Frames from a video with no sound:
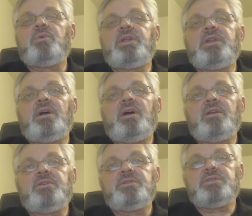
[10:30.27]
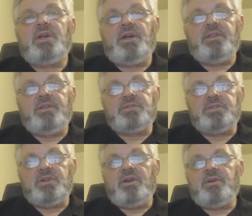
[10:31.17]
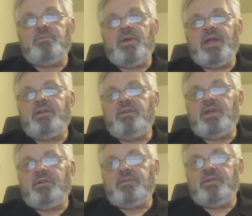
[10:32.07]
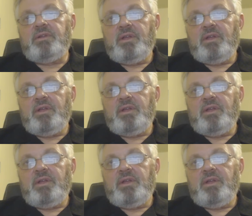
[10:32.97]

$20, on the starter pack you get